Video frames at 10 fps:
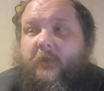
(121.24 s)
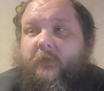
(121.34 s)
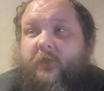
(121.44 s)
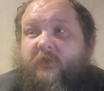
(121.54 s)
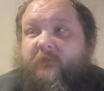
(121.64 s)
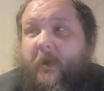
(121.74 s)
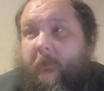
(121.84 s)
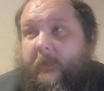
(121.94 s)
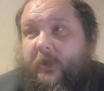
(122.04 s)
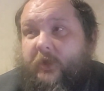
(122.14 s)
So you've
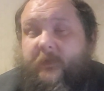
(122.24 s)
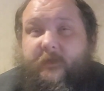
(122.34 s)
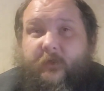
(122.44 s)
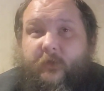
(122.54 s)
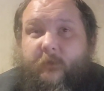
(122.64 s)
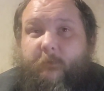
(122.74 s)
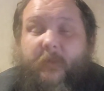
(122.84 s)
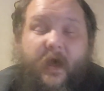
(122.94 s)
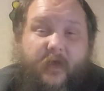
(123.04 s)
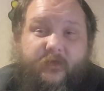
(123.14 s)
probably heard the term
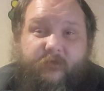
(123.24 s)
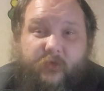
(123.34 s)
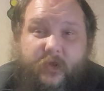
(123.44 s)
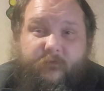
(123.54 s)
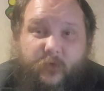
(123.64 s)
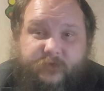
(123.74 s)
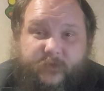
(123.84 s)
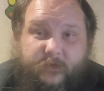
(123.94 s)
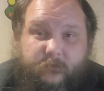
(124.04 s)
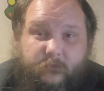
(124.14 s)
positive
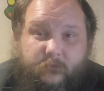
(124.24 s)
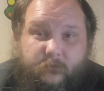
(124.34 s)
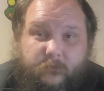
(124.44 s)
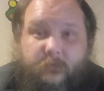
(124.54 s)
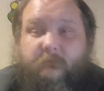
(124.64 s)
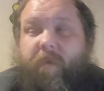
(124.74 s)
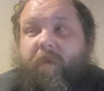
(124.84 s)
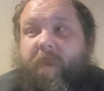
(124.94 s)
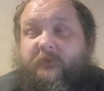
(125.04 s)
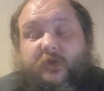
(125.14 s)
reinforcement.
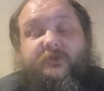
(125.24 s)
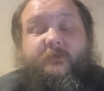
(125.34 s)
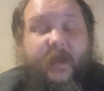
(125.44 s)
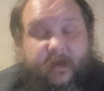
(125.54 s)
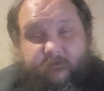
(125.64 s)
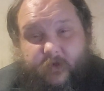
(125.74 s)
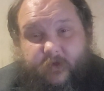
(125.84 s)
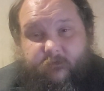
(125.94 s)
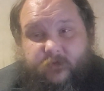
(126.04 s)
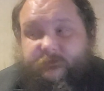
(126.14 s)
There's also negative
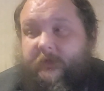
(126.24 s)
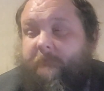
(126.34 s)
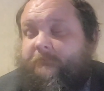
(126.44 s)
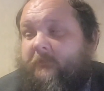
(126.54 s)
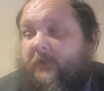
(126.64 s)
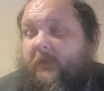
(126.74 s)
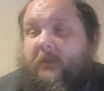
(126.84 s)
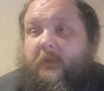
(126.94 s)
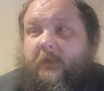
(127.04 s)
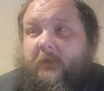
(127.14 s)
reinforcement.
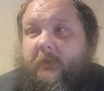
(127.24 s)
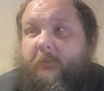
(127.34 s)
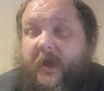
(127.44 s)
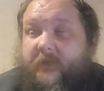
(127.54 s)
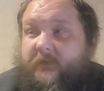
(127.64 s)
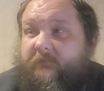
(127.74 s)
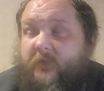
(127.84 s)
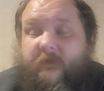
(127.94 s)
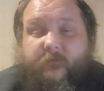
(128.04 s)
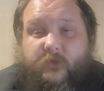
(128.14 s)
Positive
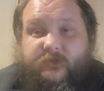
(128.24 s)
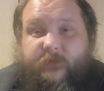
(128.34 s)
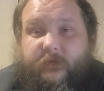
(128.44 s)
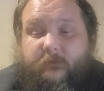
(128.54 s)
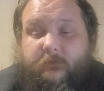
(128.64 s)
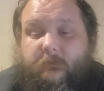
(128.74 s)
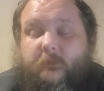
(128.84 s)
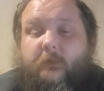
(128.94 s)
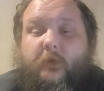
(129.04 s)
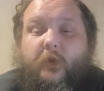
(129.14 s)
reinforcement
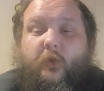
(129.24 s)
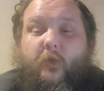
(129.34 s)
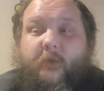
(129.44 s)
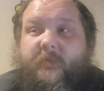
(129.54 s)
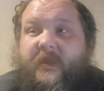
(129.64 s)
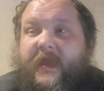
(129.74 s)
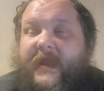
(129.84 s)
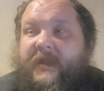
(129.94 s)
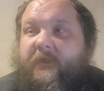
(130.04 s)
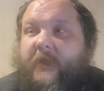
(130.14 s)
would be
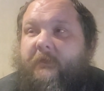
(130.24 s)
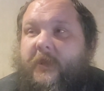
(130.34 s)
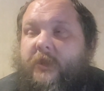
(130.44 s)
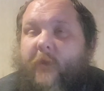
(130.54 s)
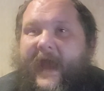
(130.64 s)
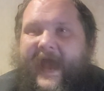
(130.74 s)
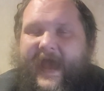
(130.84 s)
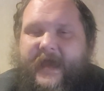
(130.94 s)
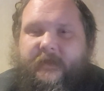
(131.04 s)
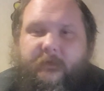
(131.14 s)
anything that you
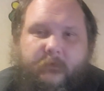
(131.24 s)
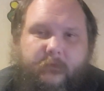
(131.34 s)
add